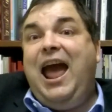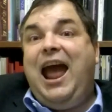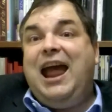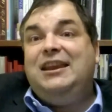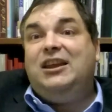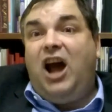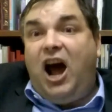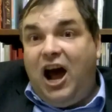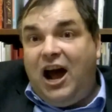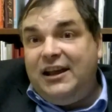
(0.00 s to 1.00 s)
And
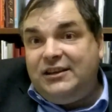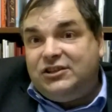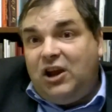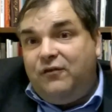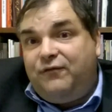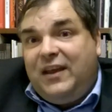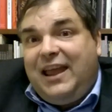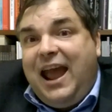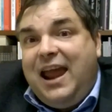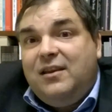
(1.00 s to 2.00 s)
guys, don't forget,